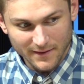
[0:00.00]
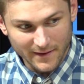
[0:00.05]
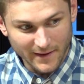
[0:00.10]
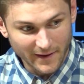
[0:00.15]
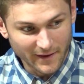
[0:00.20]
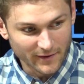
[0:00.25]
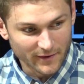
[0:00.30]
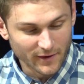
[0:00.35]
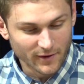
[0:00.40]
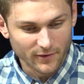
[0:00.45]
I
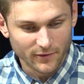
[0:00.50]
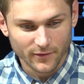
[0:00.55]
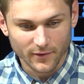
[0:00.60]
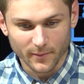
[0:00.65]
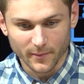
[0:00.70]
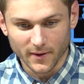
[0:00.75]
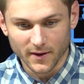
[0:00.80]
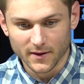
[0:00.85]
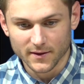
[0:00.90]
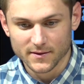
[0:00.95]
don't know. For
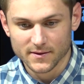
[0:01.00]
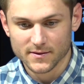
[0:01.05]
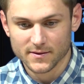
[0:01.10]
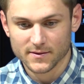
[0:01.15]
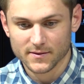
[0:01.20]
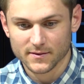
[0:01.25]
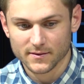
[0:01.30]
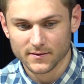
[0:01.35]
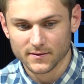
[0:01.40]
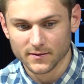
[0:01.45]
me,
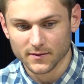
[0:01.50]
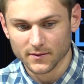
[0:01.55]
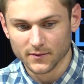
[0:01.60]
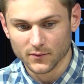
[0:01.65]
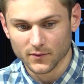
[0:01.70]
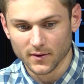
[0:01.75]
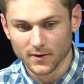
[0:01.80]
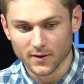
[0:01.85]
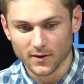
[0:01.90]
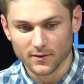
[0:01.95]
it's,
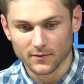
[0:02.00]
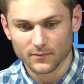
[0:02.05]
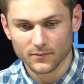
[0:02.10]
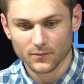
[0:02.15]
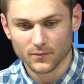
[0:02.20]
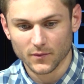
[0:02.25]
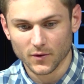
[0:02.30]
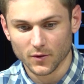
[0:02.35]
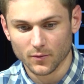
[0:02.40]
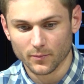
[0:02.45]
you
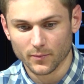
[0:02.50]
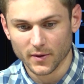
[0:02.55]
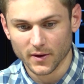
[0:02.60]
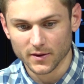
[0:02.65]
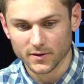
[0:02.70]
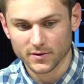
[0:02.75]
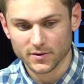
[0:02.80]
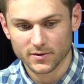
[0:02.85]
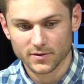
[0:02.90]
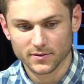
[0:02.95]

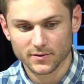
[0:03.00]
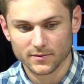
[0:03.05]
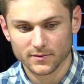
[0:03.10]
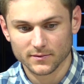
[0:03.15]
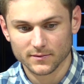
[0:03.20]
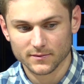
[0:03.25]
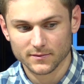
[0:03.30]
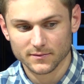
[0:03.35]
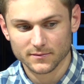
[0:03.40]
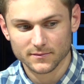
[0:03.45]
pitch
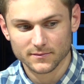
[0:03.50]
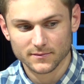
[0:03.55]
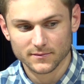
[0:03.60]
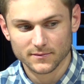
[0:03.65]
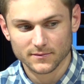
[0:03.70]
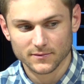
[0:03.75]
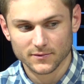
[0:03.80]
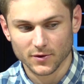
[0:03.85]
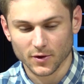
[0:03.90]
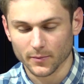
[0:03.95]

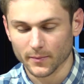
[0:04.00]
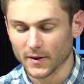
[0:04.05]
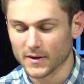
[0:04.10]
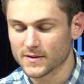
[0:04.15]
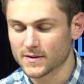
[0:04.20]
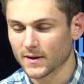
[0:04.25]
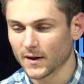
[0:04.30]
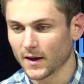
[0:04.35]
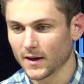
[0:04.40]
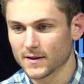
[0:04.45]
your
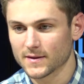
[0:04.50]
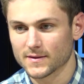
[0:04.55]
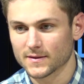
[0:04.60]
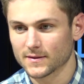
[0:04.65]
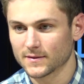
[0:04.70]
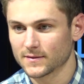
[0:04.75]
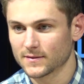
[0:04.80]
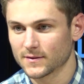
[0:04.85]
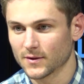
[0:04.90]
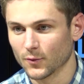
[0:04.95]
best guys
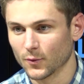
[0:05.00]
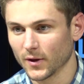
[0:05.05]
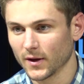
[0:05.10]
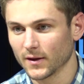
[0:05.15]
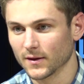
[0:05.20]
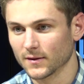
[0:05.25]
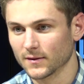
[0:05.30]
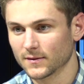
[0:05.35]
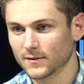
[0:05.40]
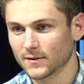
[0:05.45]
to
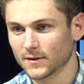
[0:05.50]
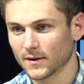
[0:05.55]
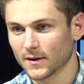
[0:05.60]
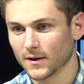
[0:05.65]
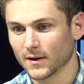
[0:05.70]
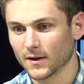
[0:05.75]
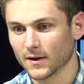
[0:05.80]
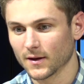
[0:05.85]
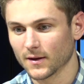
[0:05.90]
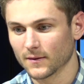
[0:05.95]
win.
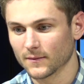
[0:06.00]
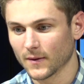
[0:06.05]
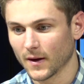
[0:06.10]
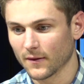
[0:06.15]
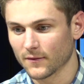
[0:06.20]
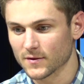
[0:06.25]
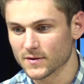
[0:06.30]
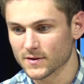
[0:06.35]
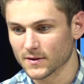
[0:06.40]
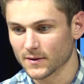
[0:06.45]

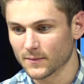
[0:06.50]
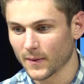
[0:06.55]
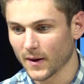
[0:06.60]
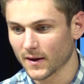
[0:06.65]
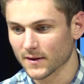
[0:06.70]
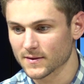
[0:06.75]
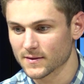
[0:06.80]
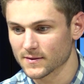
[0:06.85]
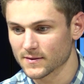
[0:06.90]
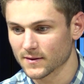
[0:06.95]
Obviously,
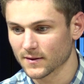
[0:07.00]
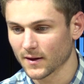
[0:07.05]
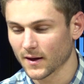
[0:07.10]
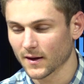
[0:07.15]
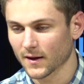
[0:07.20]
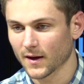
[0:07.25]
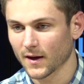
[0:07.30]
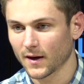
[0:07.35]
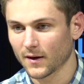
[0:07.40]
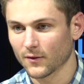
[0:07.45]
Max is in
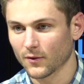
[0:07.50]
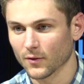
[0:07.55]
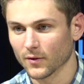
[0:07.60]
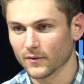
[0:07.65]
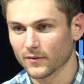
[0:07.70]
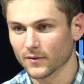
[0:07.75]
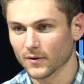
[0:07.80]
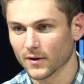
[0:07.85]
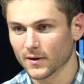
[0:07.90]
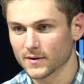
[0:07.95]
that category
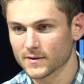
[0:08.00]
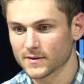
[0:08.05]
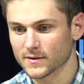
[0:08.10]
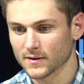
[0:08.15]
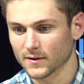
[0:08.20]
for us.